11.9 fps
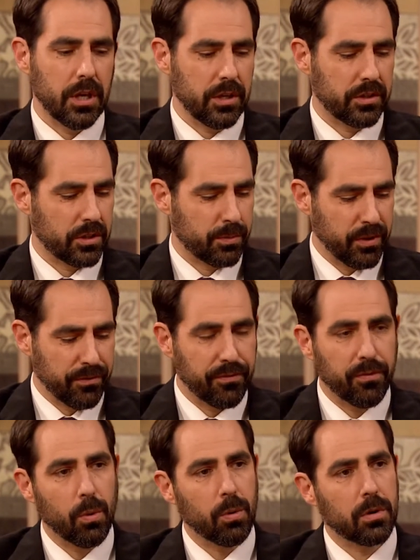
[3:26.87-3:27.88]
He says,
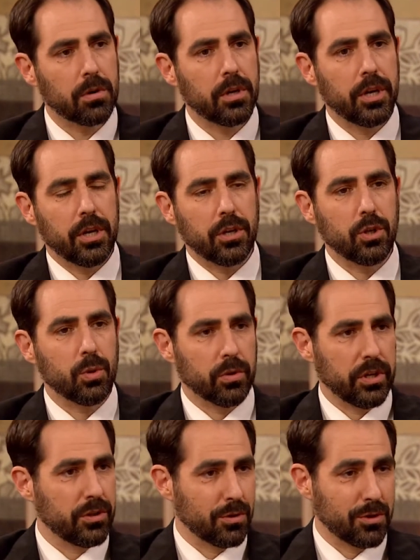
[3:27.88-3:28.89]
Before you were
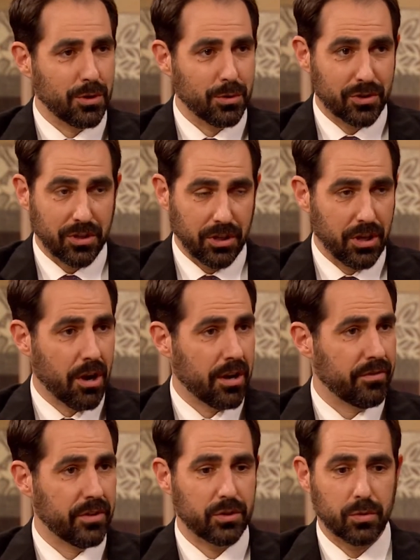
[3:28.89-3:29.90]
introduced to the God
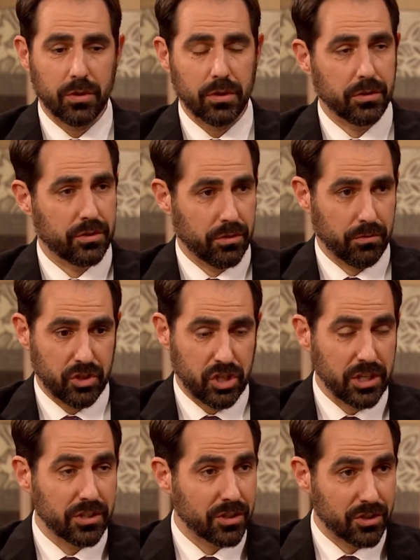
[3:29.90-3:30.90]
of Israel, to
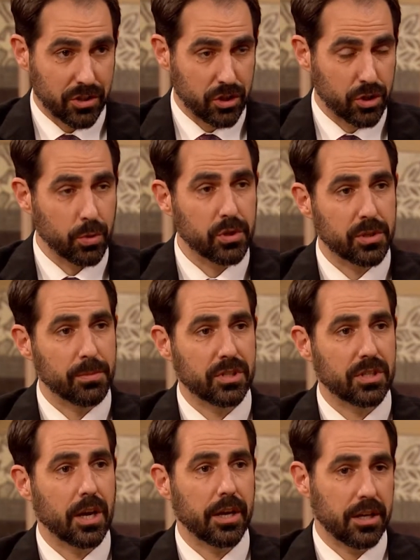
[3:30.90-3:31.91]
Jesus, the Jewish
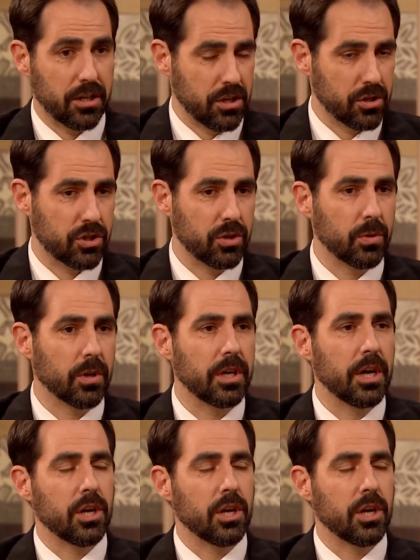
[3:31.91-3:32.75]
Messiah, Yeshua,